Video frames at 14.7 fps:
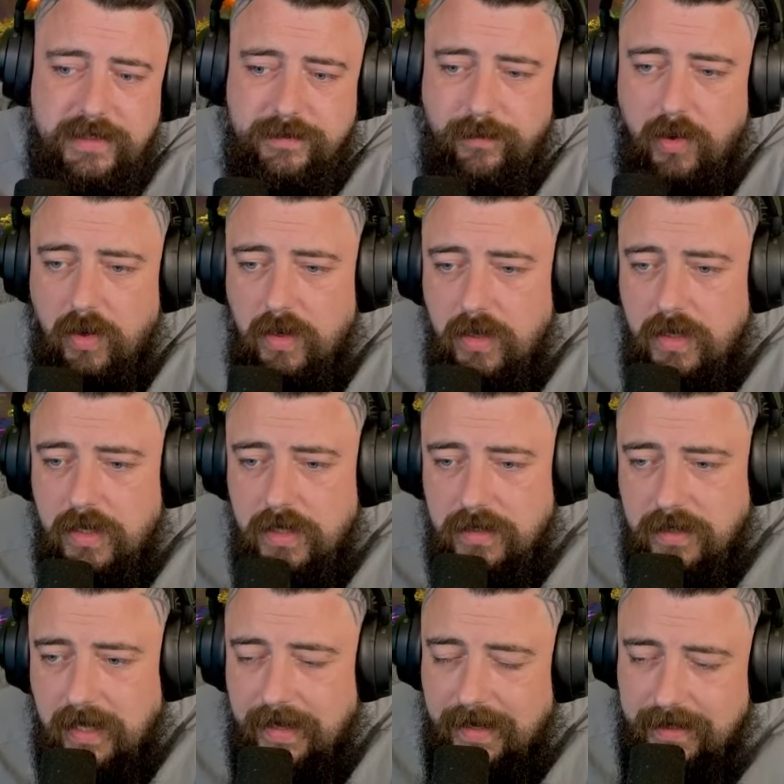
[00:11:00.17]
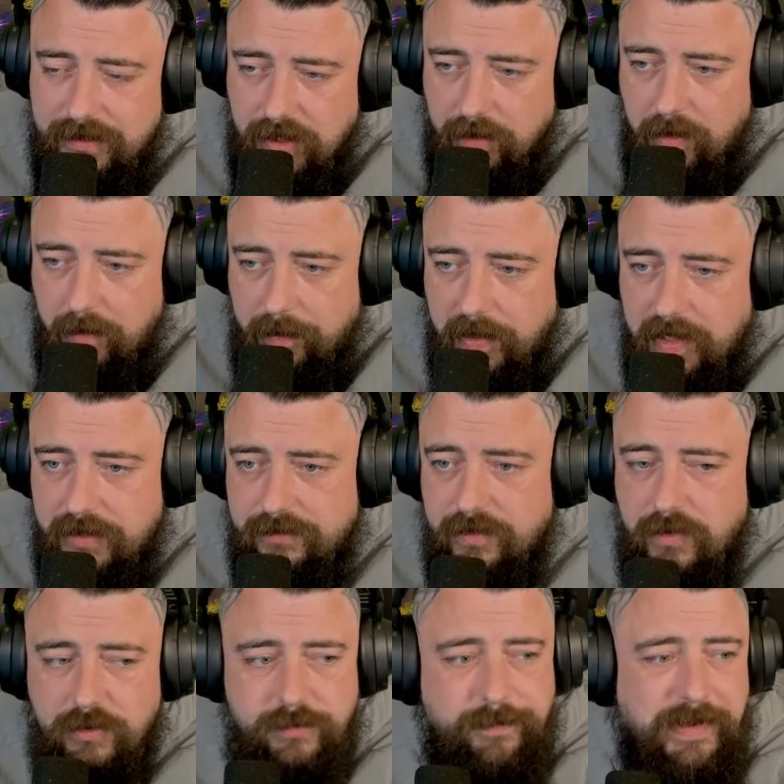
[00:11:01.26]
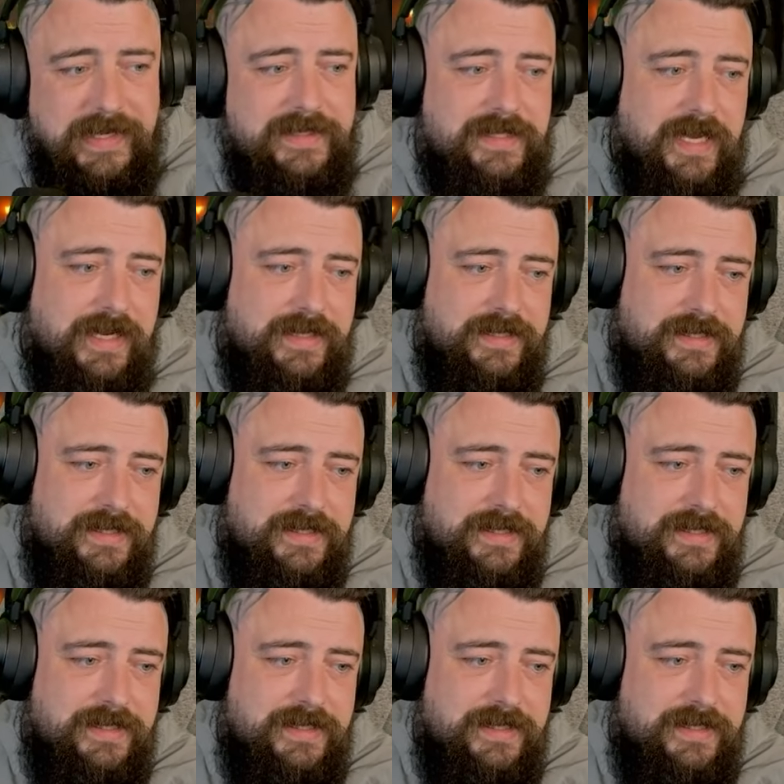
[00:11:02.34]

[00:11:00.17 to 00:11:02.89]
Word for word: bro. Like, that's how it pays with those big stacks.